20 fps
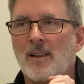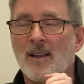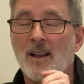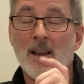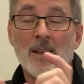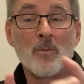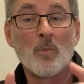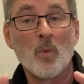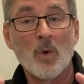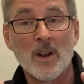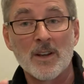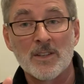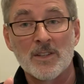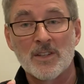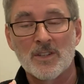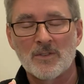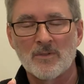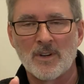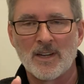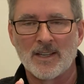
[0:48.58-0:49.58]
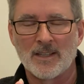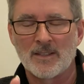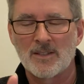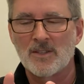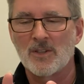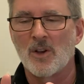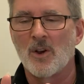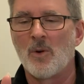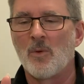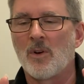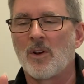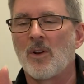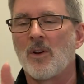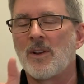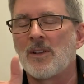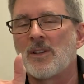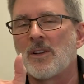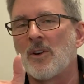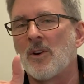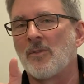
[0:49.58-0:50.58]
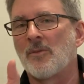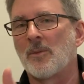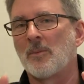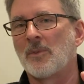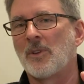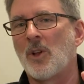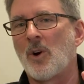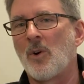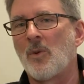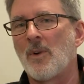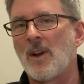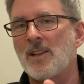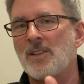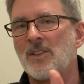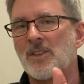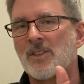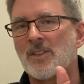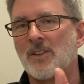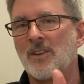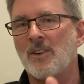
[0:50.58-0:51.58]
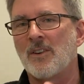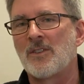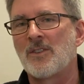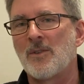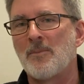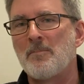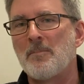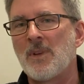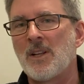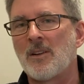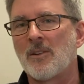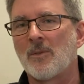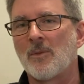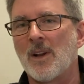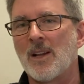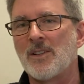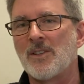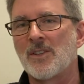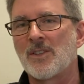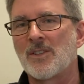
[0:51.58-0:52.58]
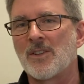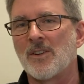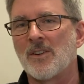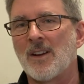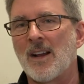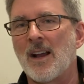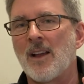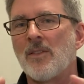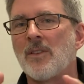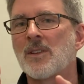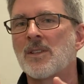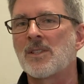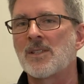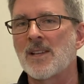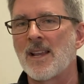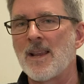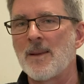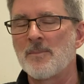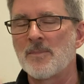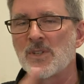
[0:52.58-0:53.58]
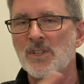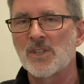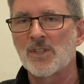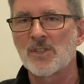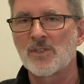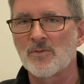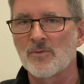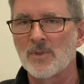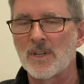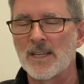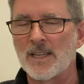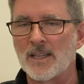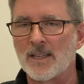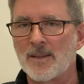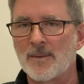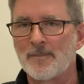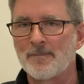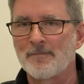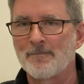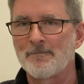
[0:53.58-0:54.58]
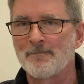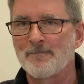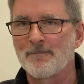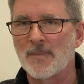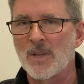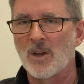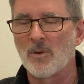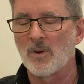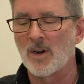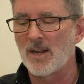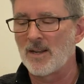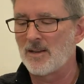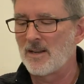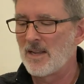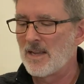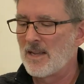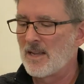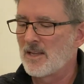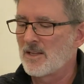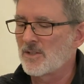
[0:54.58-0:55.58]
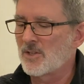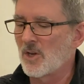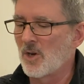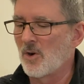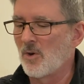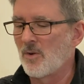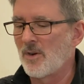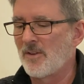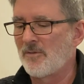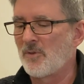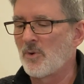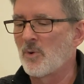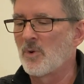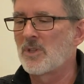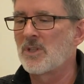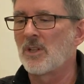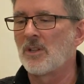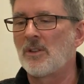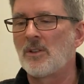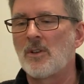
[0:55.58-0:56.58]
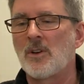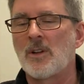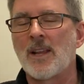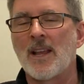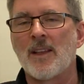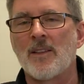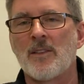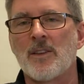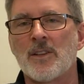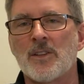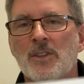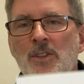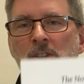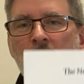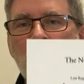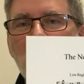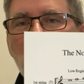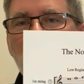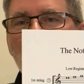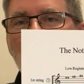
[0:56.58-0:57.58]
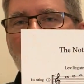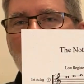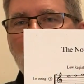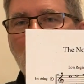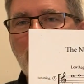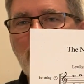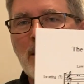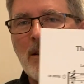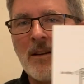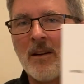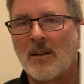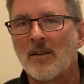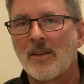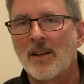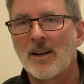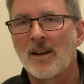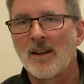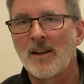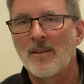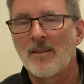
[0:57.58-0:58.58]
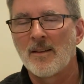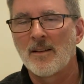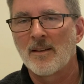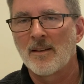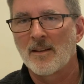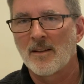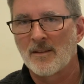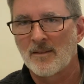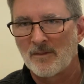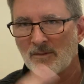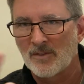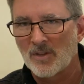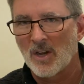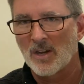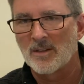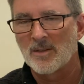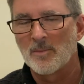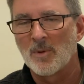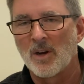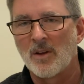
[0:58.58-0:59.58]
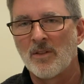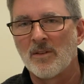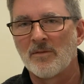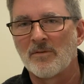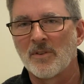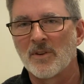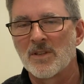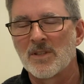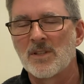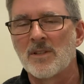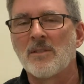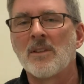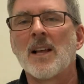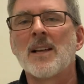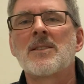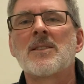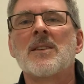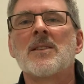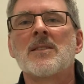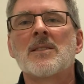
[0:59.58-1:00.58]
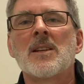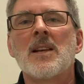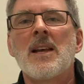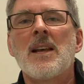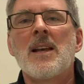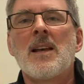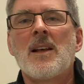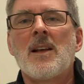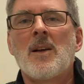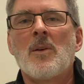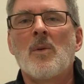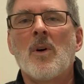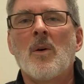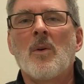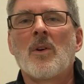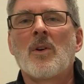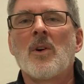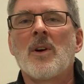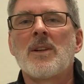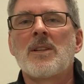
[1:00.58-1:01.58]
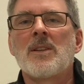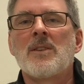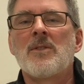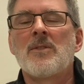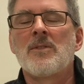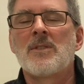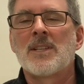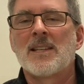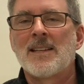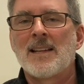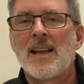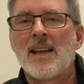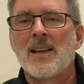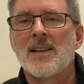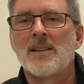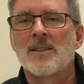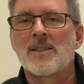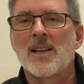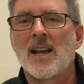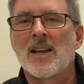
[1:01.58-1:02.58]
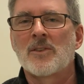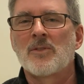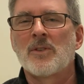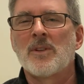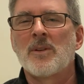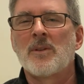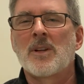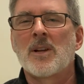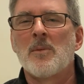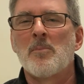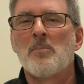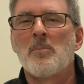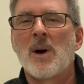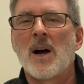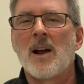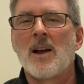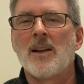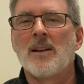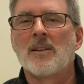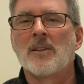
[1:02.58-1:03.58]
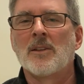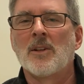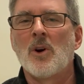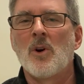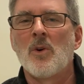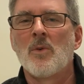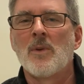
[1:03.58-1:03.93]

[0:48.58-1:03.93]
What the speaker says: on one string. So we're going to go from low register to middle register on the same string. All right? So if you were to look at this sheet right here that I talked about in the first 2 lessons, what we're going to do today is actually combine low